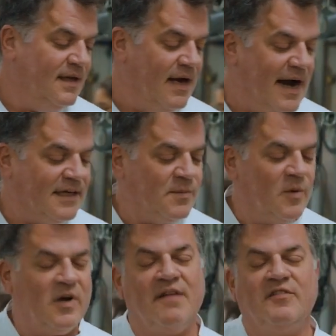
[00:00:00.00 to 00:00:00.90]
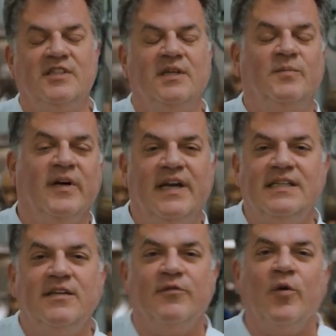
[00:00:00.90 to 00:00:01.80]
All right, so I'm working out the Zebra
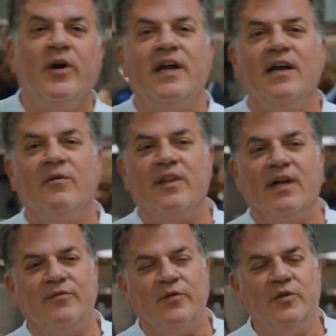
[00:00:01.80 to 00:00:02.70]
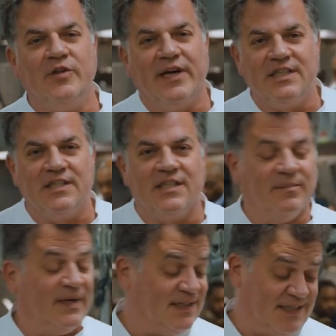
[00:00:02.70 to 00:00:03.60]
ET40 here with our FOOD-TRAK
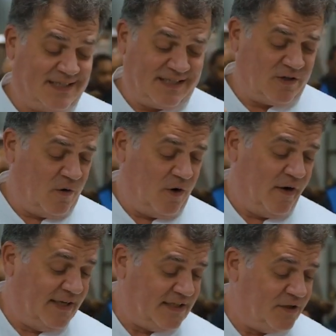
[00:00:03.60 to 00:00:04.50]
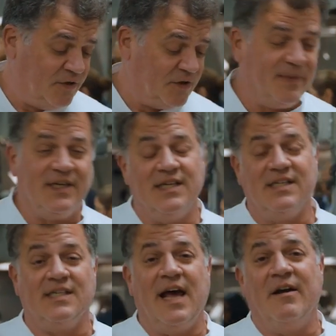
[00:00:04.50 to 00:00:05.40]
system. It's so great to use
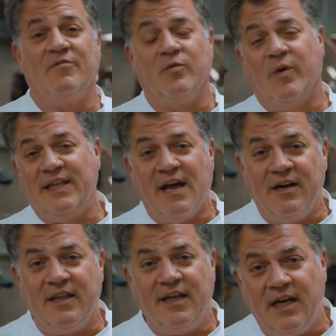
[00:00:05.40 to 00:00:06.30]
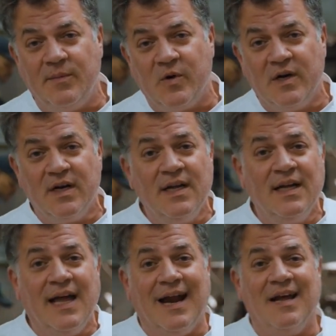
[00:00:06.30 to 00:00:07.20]
because I don't have to write down anything anymore.
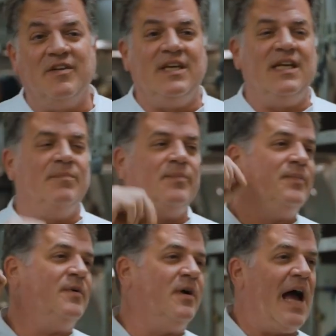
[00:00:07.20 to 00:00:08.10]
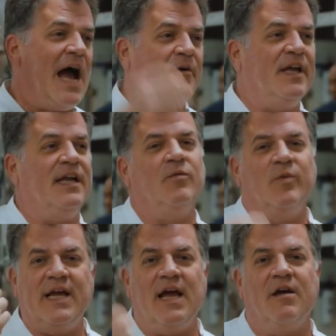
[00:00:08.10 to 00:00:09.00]
I don't have to keep counting and
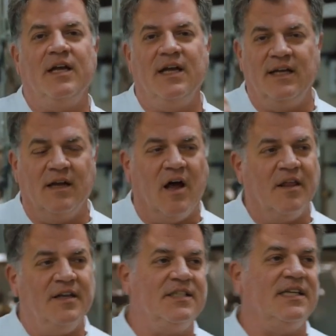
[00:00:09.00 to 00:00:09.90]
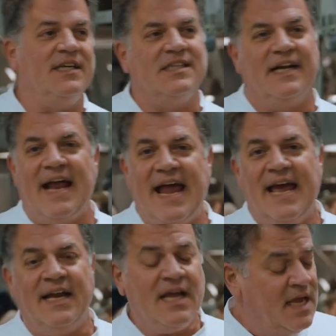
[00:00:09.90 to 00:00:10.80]
recounting and all these things and then
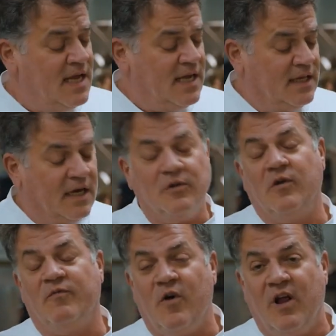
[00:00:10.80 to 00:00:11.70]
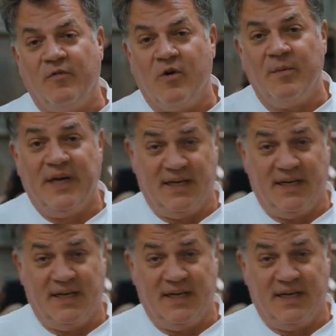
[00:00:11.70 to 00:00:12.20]
adding. It'll do it all for me.